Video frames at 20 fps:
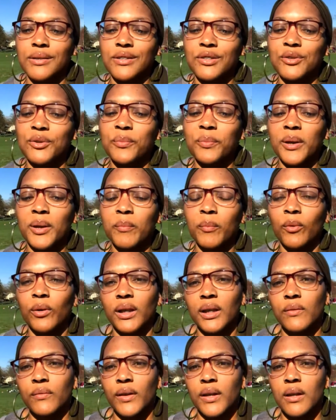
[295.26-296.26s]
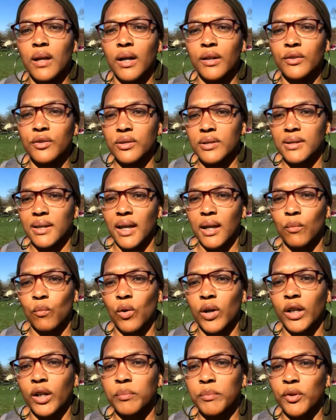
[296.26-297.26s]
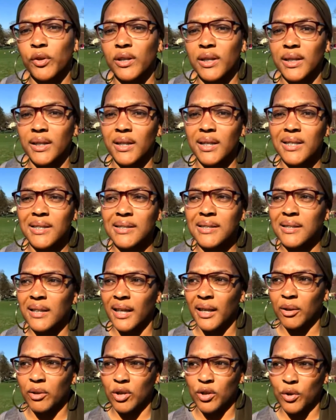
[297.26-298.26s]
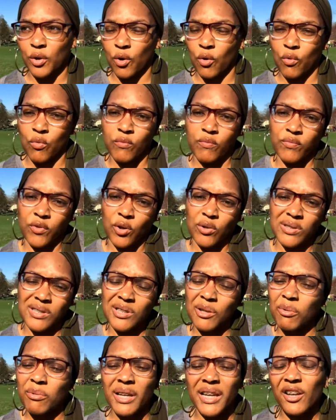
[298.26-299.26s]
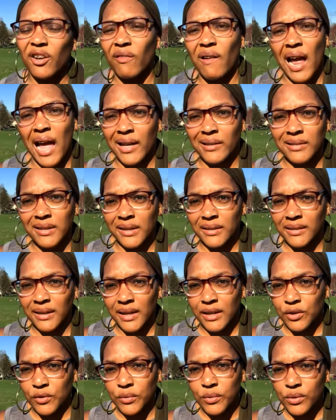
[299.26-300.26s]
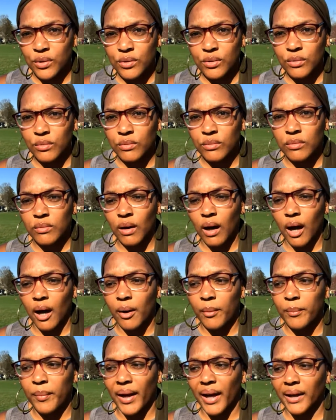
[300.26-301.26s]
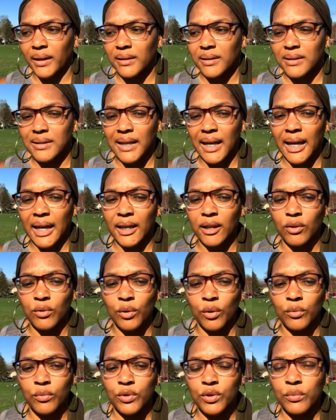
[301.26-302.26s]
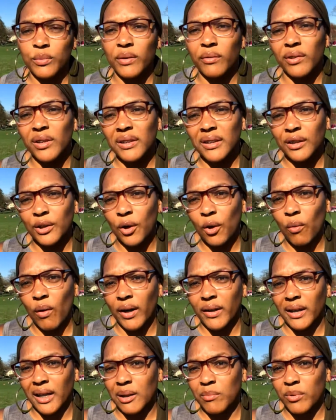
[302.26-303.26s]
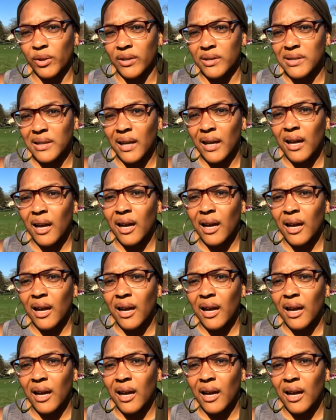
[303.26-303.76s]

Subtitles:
Do people even understand what community is? Like, folks don't interact like they used to back in the day. Do we really know our neighbors?